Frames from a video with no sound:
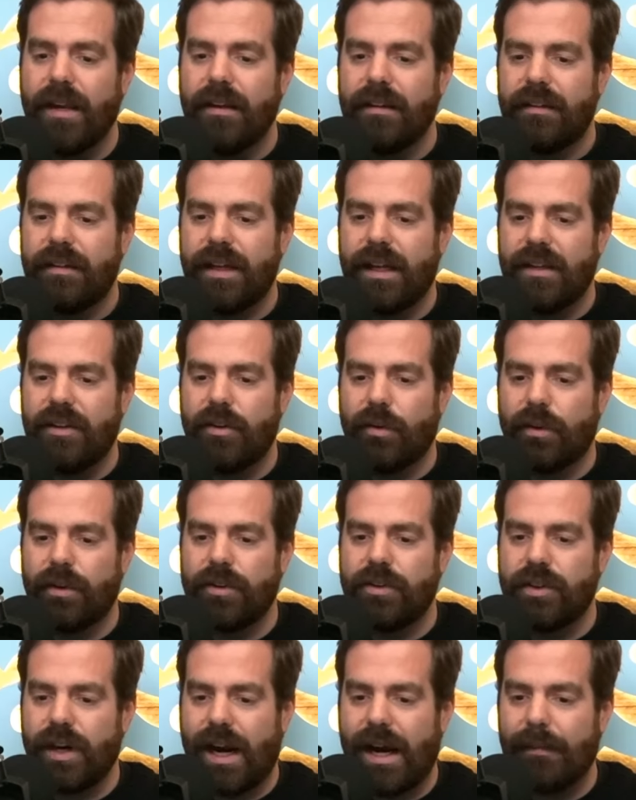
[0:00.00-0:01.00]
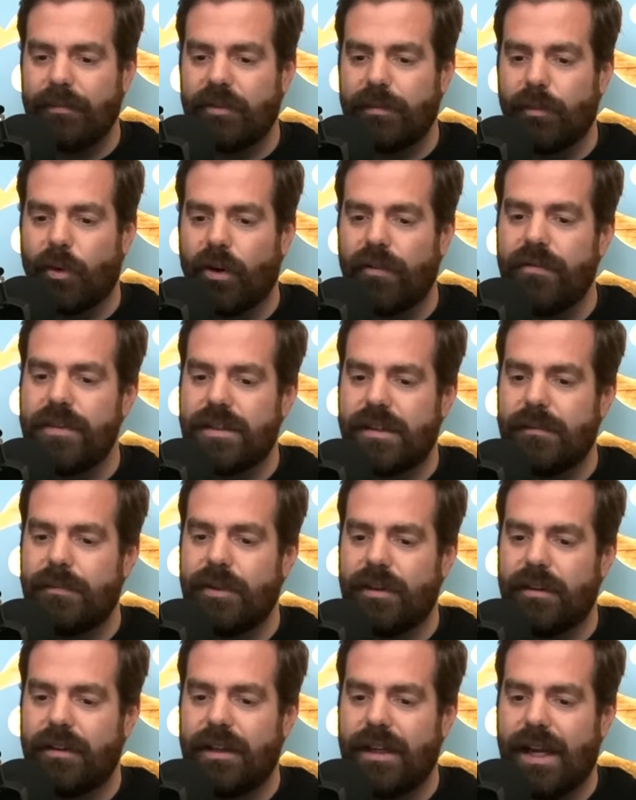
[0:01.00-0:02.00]
to get your jobs more
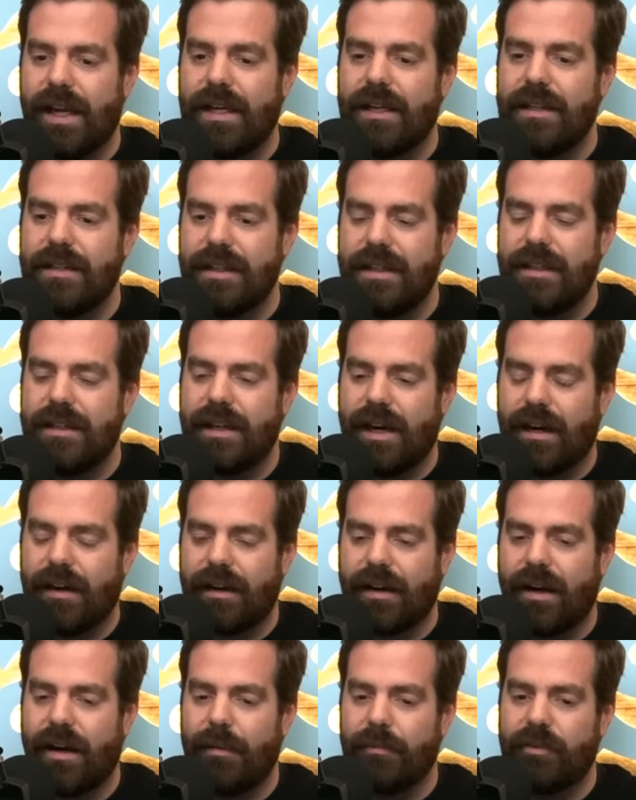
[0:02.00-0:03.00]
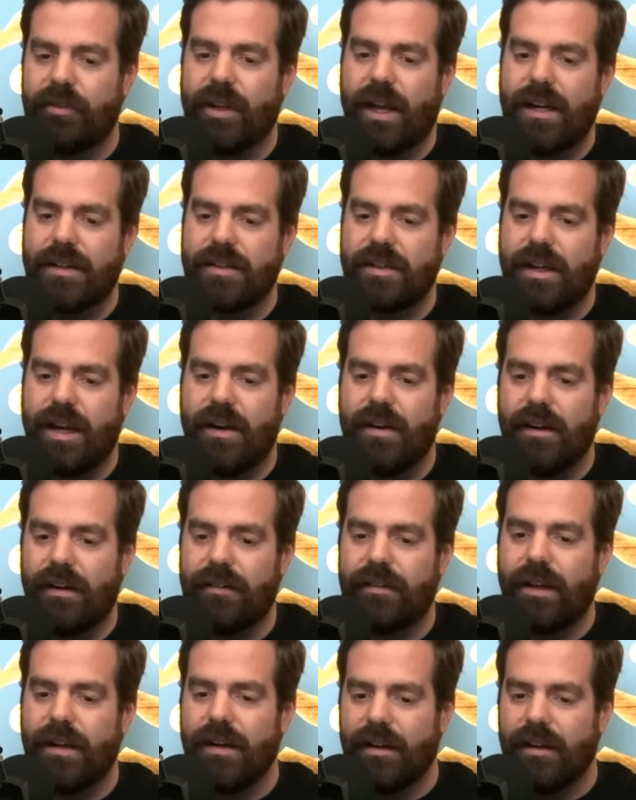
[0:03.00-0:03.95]
visibility at Indeed.com/Scaries.